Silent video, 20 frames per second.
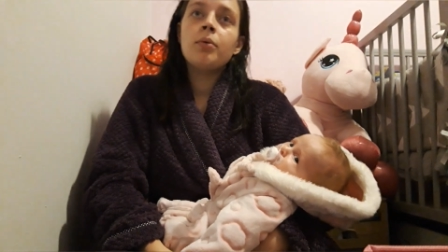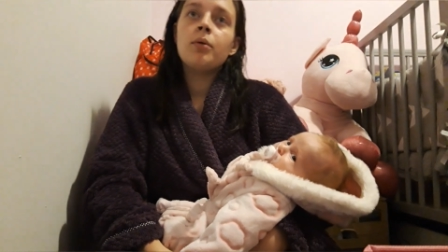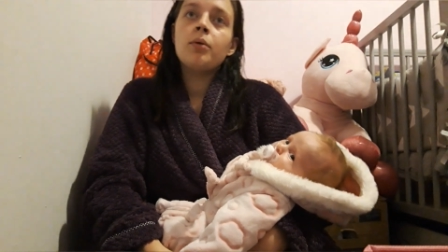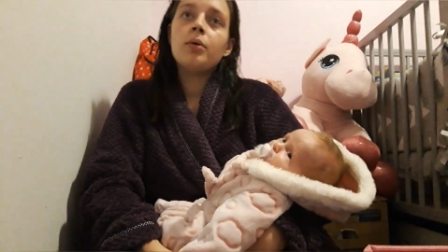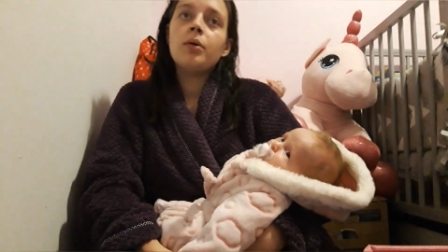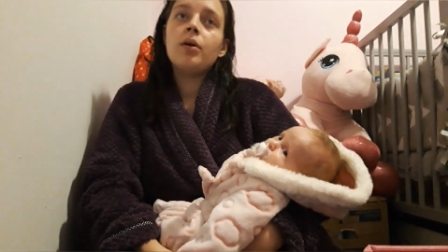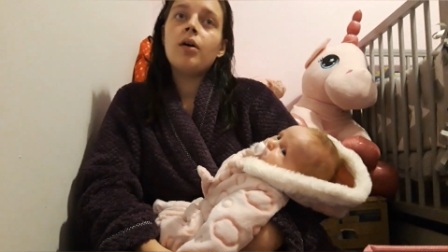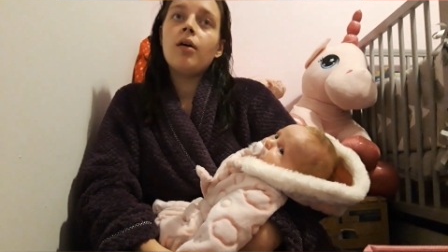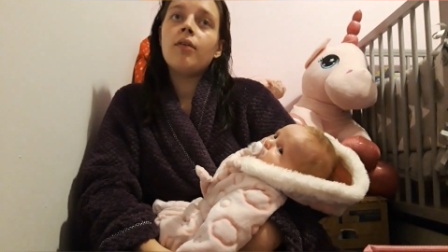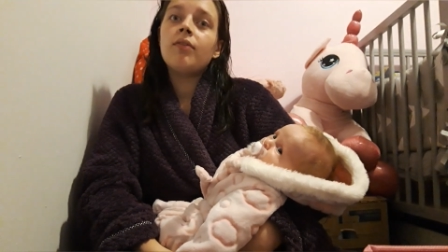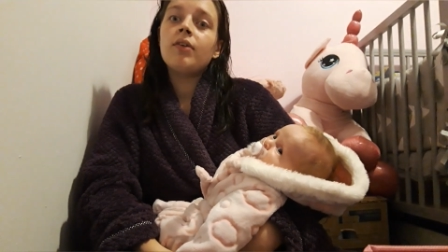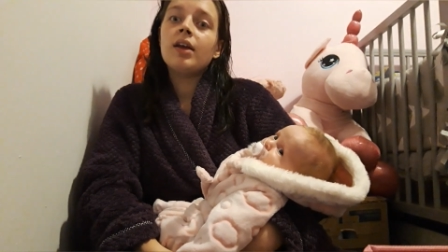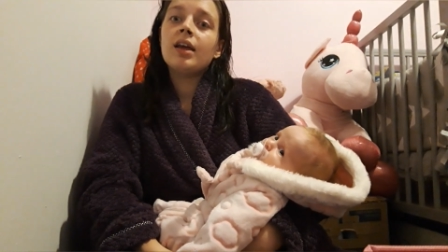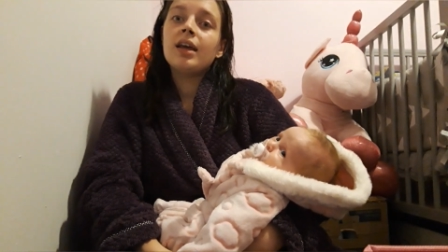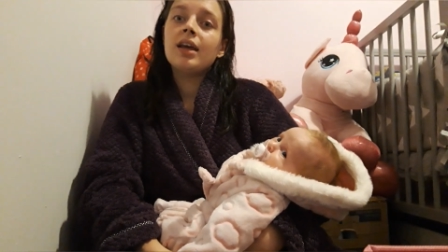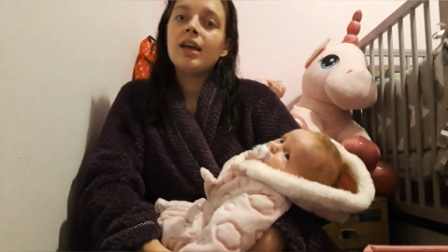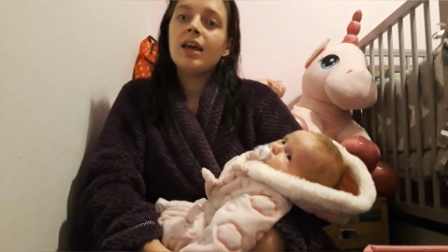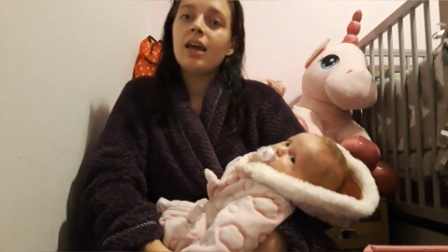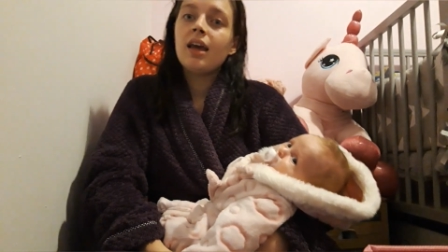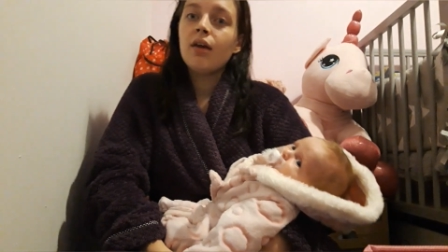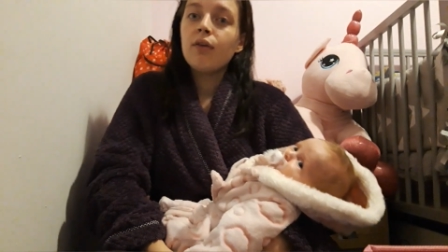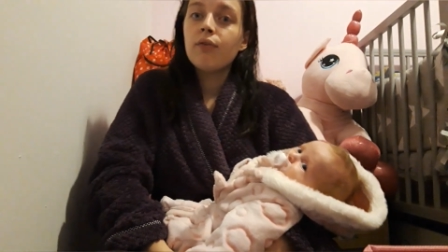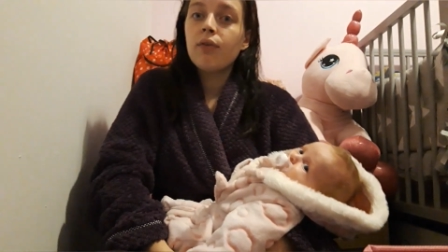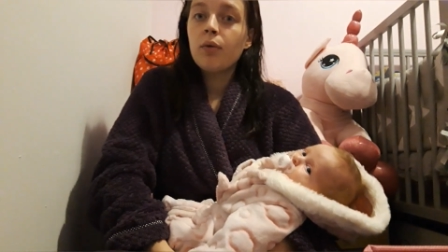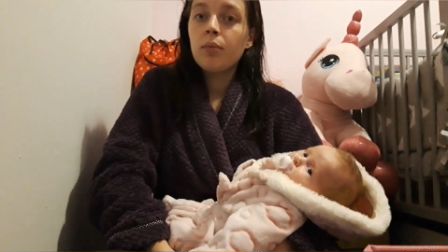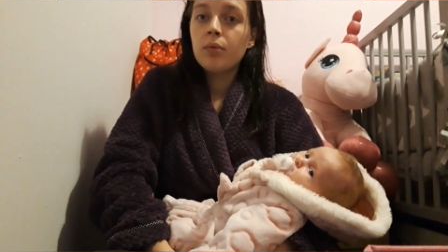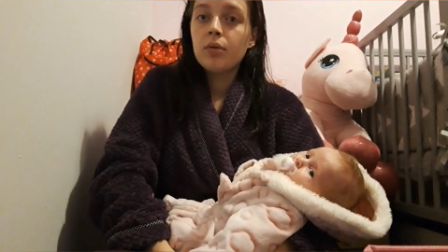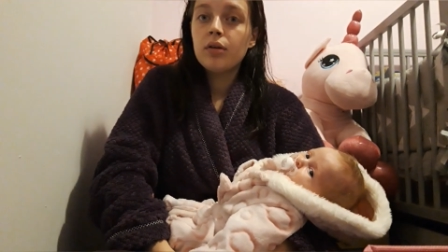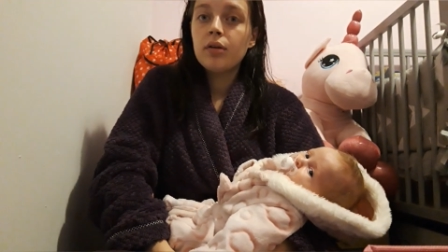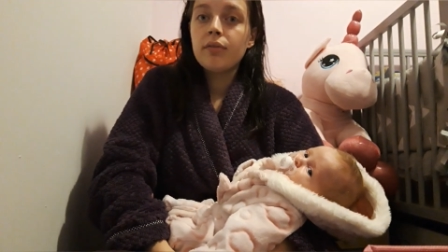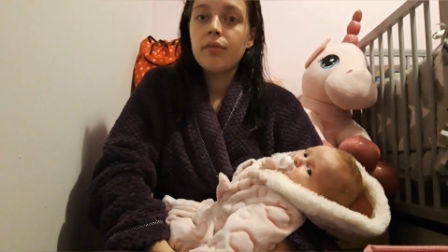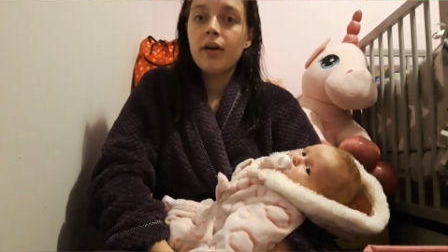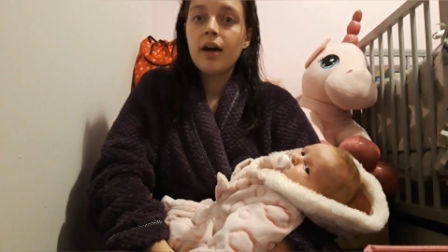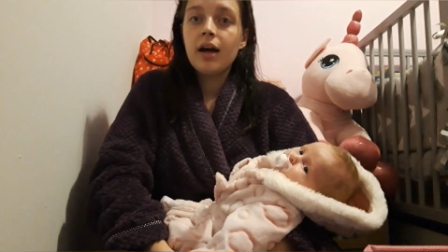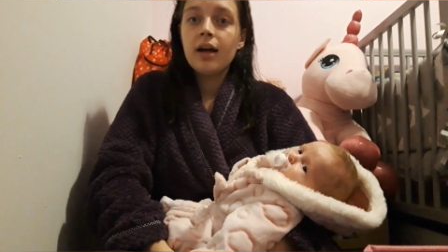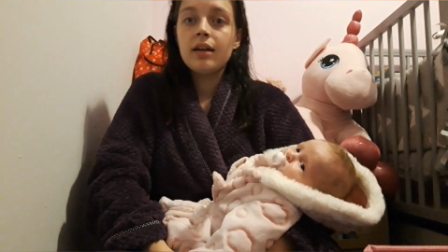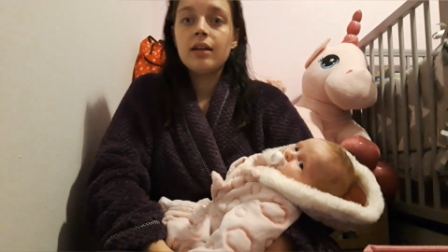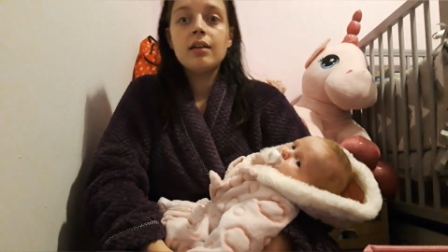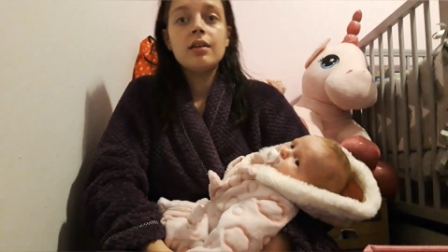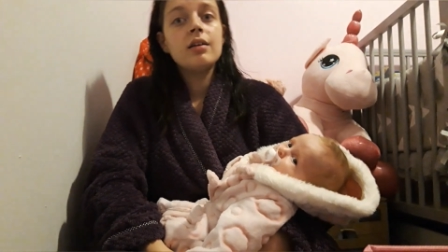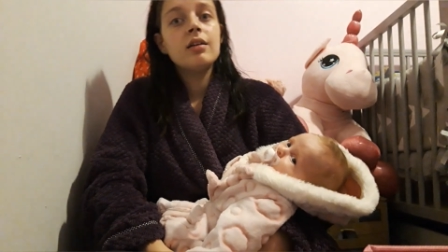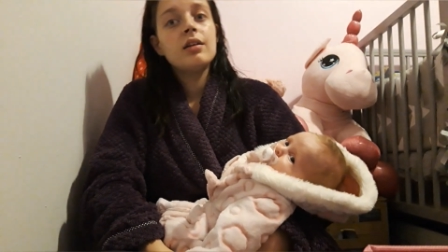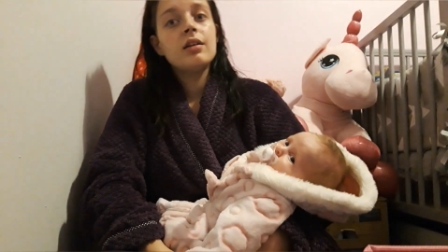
But I think if I would have had